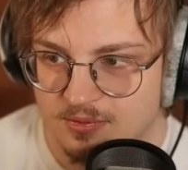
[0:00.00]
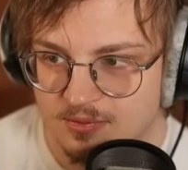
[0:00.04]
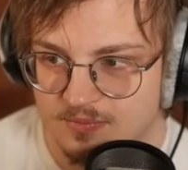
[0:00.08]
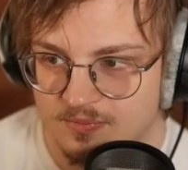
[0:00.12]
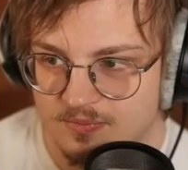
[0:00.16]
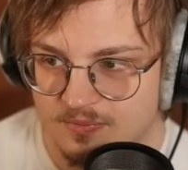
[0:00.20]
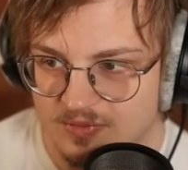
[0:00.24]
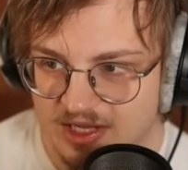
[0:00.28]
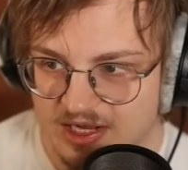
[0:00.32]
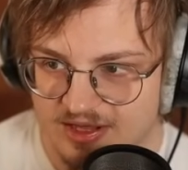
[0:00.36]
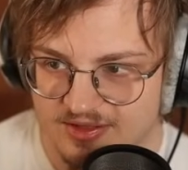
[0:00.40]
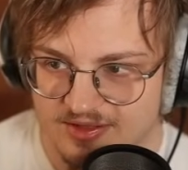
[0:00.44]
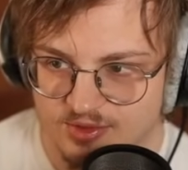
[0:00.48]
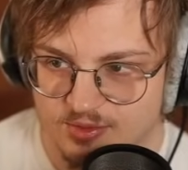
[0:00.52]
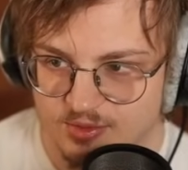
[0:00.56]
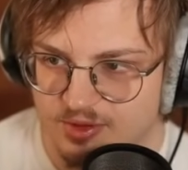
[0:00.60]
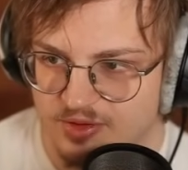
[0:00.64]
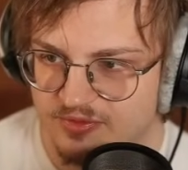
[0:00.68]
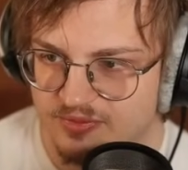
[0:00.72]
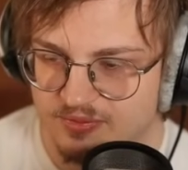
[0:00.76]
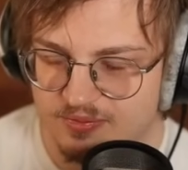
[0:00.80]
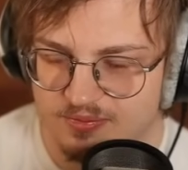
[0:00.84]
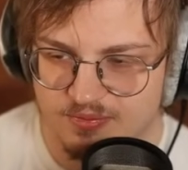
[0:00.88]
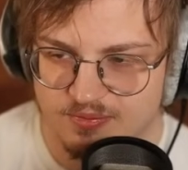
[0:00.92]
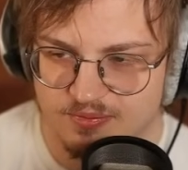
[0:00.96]
Yeah, this would
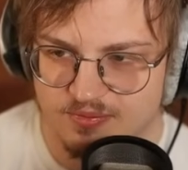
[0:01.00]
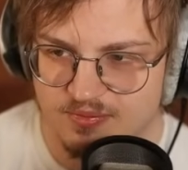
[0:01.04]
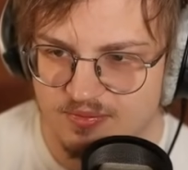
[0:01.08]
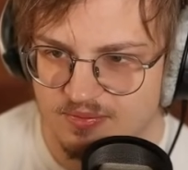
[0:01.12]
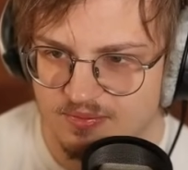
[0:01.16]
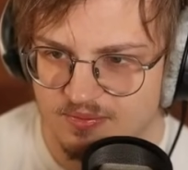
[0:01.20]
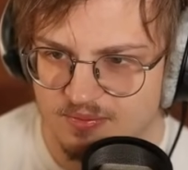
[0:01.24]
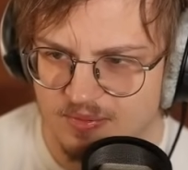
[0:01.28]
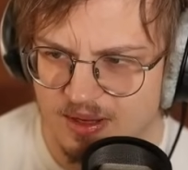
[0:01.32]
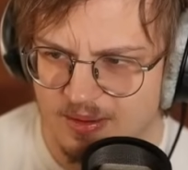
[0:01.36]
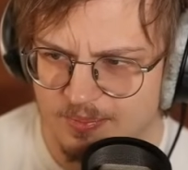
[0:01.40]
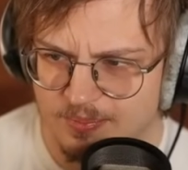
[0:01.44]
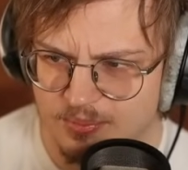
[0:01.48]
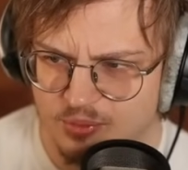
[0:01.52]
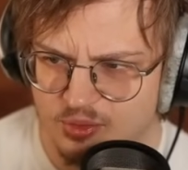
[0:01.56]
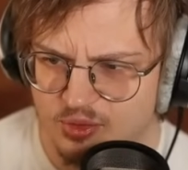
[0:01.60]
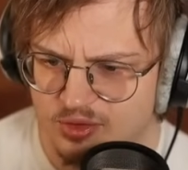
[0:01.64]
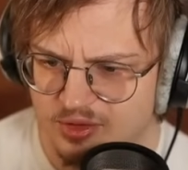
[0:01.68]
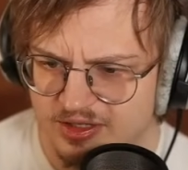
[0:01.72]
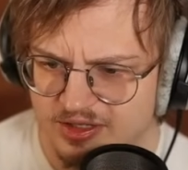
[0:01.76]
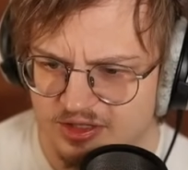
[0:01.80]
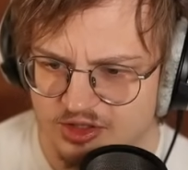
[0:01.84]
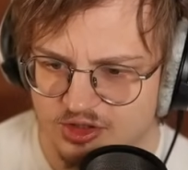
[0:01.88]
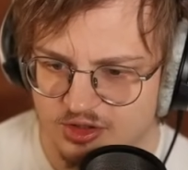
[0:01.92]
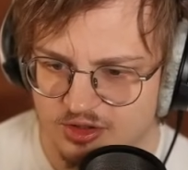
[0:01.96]
have, I'm
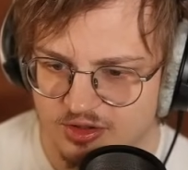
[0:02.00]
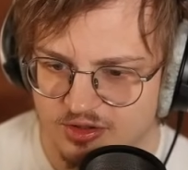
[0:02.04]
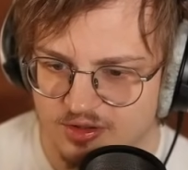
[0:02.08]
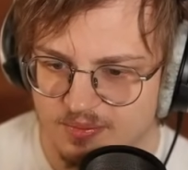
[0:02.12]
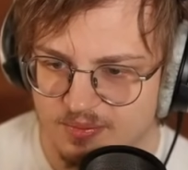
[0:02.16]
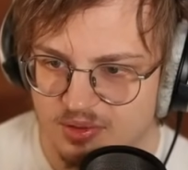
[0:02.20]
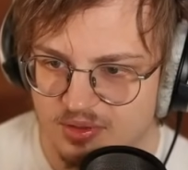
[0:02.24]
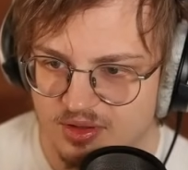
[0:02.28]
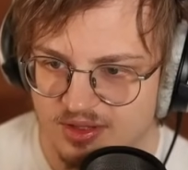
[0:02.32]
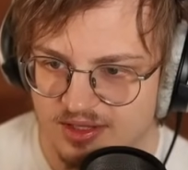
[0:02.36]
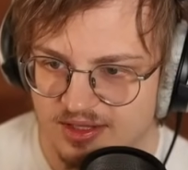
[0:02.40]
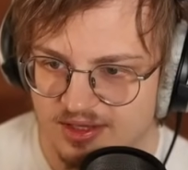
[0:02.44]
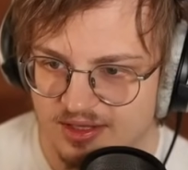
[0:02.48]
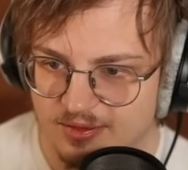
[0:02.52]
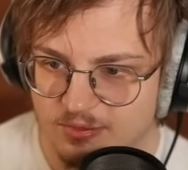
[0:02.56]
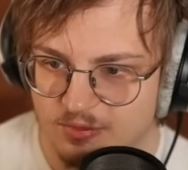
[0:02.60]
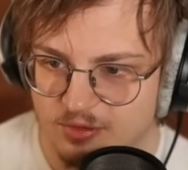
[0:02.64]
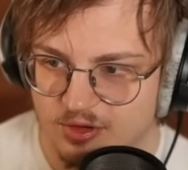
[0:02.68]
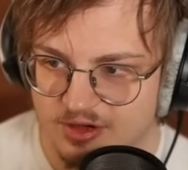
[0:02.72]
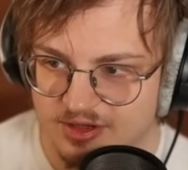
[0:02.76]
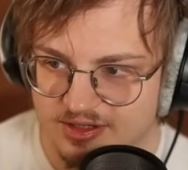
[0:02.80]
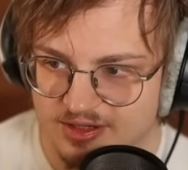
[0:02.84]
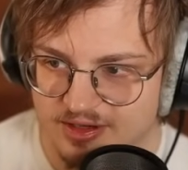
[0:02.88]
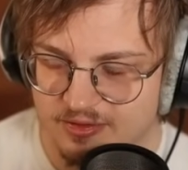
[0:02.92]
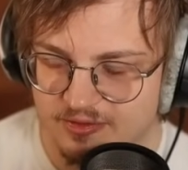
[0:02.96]
pretty sure, completely
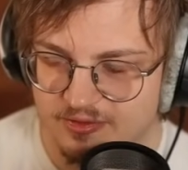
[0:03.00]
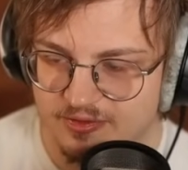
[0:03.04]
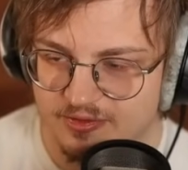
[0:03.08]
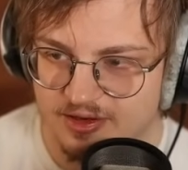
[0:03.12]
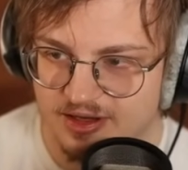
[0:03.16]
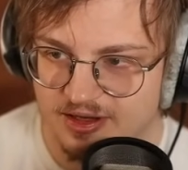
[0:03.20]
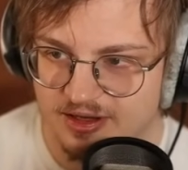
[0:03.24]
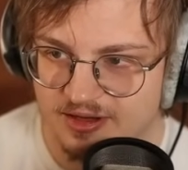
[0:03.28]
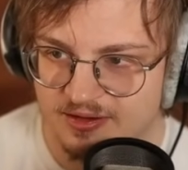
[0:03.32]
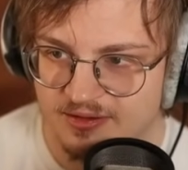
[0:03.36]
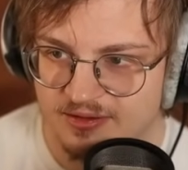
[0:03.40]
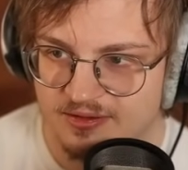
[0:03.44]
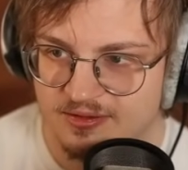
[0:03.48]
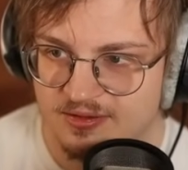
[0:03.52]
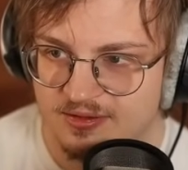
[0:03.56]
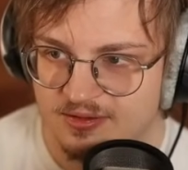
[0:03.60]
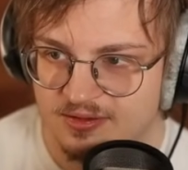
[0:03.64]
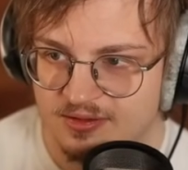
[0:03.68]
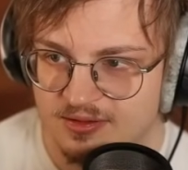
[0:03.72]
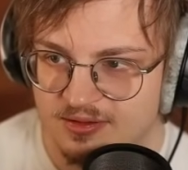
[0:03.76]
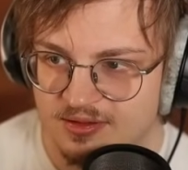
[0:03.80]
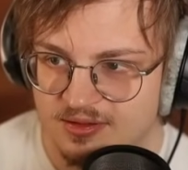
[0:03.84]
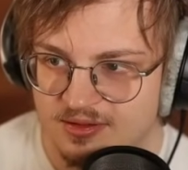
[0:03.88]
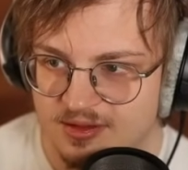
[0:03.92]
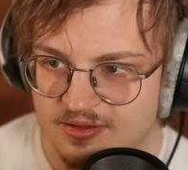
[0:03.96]
worked out fine
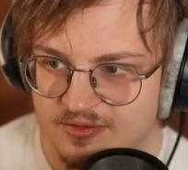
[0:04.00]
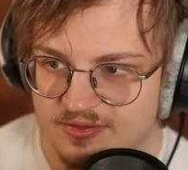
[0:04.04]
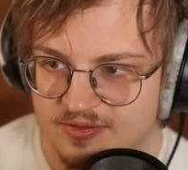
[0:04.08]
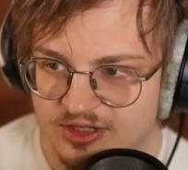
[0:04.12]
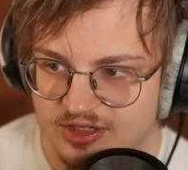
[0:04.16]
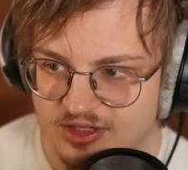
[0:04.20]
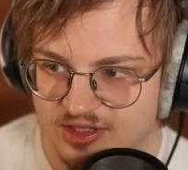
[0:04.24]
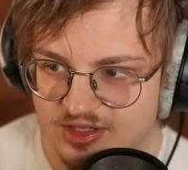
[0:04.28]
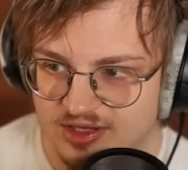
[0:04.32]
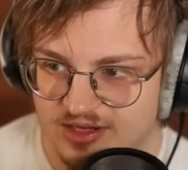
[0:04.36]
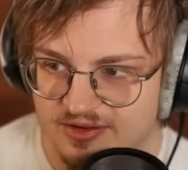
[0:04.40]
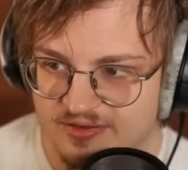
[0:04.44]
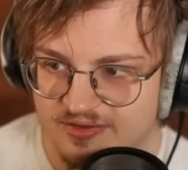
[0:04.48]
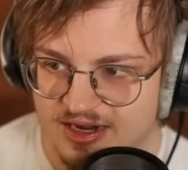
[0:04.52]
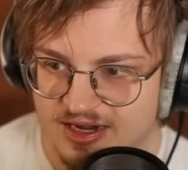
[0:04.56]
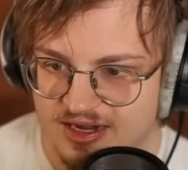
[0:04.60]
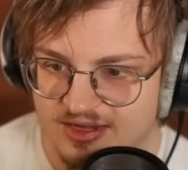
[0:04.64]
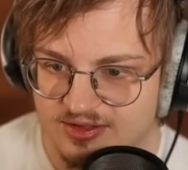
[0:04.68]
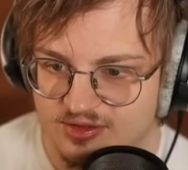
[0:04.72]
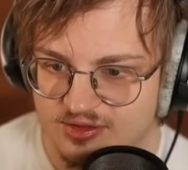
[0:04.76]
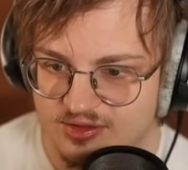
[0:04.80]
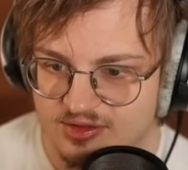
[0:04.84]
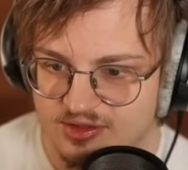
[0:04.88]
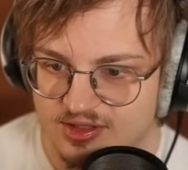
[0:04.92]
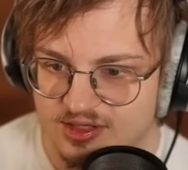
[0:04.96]
if I just left
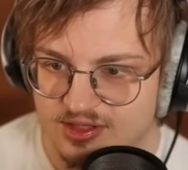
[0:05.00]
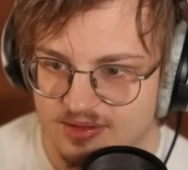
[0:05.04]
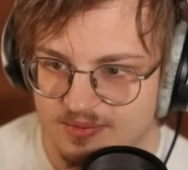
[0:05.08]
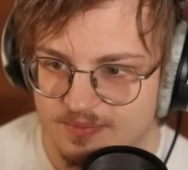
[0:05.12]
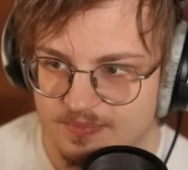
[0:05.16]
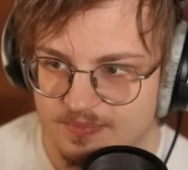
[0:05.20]
hazards up.